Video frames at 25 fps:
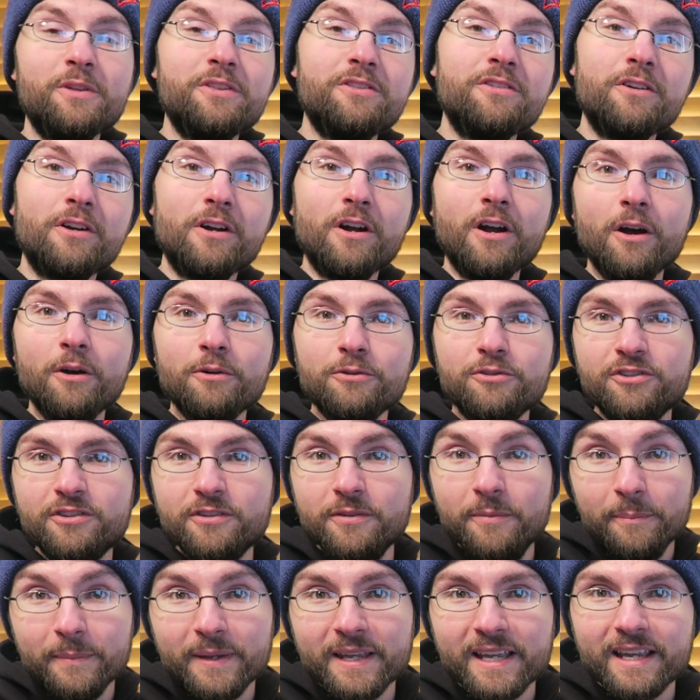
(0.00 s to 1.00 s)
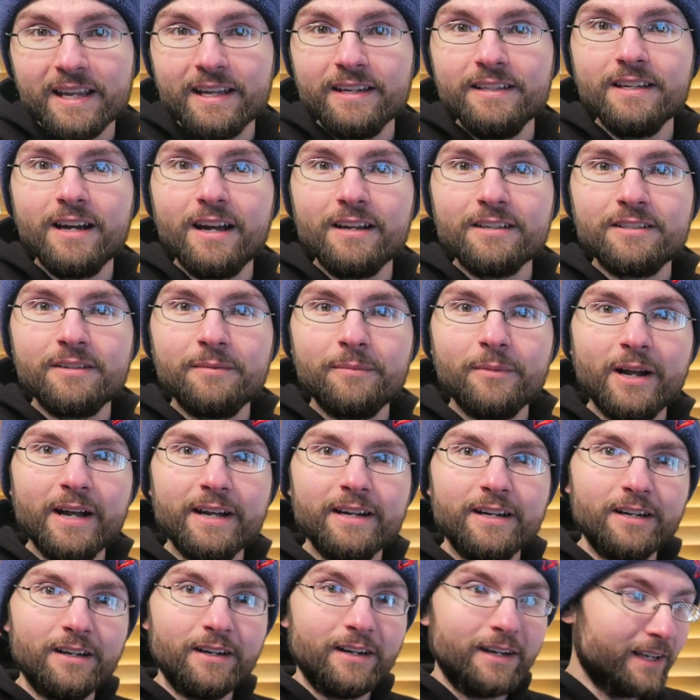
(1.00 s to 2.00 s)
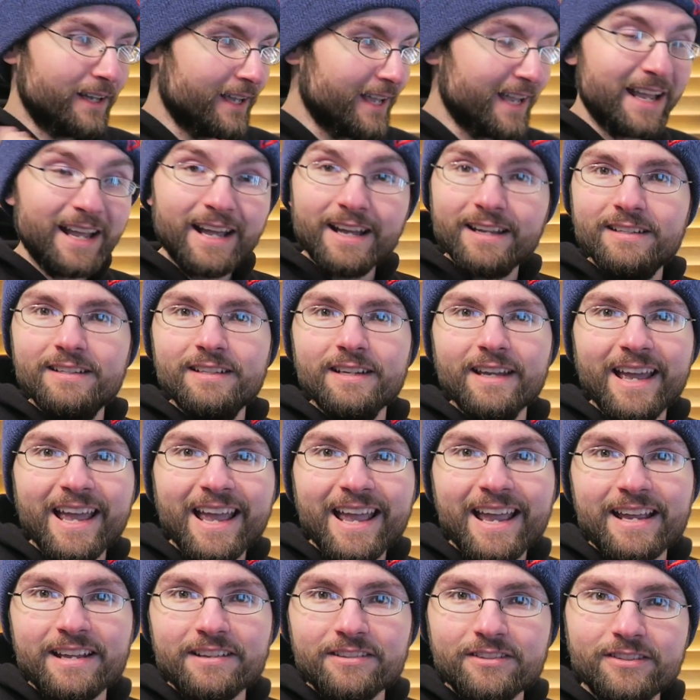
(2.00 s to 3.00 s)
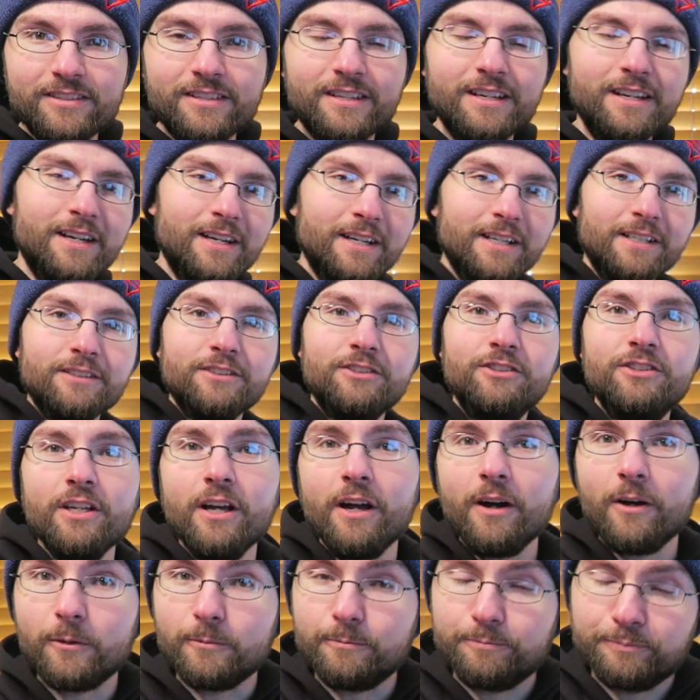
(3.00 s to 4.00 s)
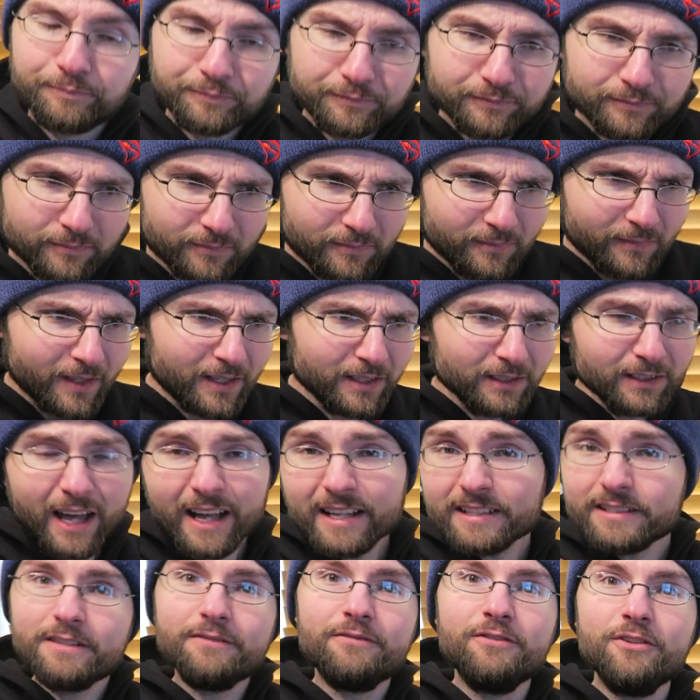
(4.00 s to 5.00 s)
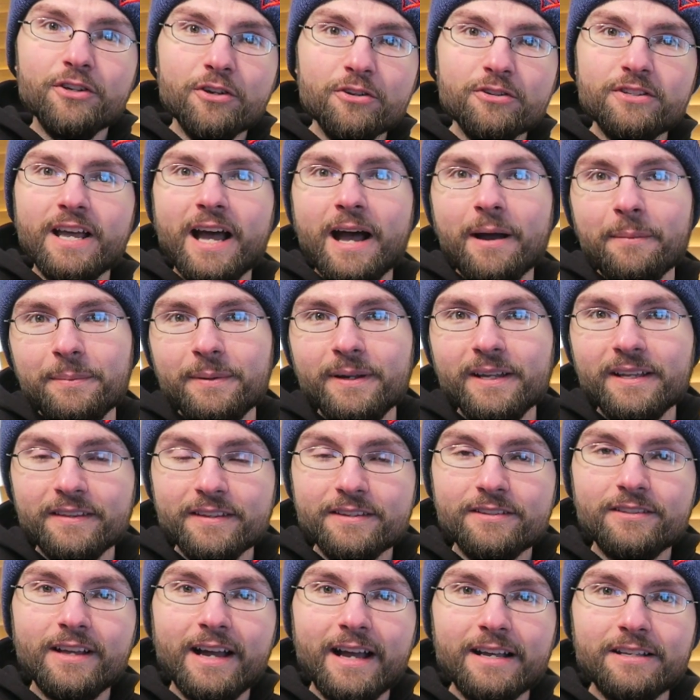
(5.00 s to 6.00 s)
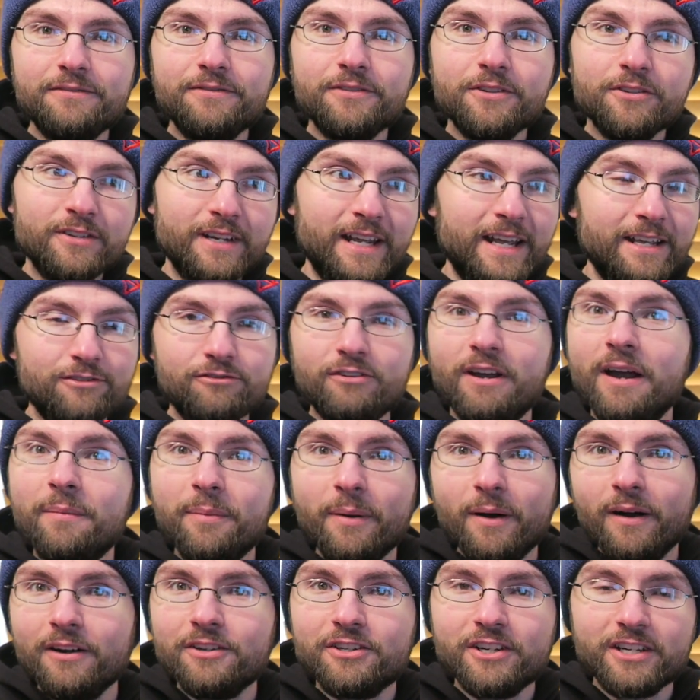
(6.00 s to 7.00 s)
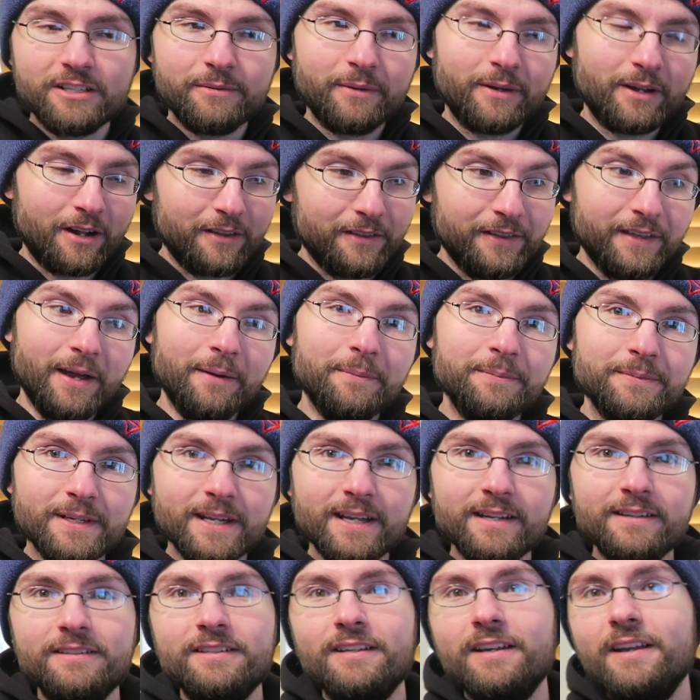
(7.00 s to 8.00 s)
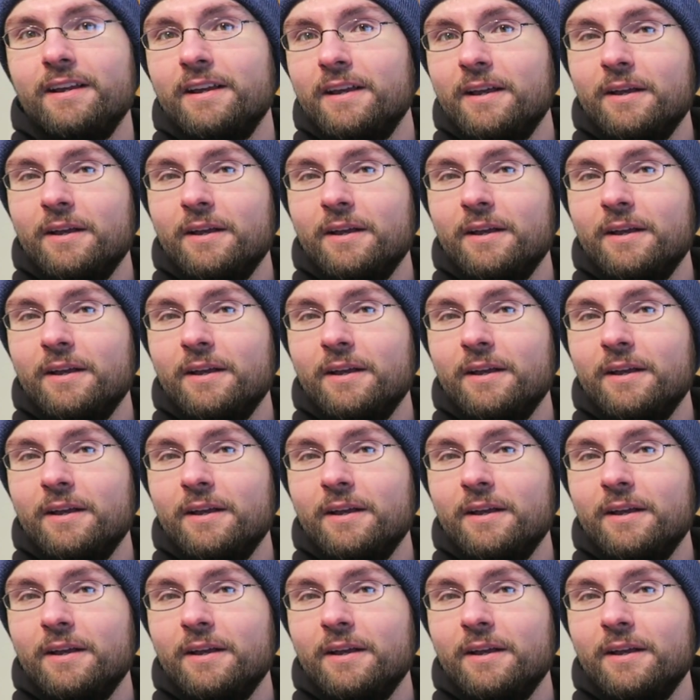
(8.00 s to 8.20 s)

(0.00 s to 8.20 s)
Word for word: with your hosts, me, Dosm Rider, and Ace. So, lots of news happening these last few days, so I apologize about all the updates.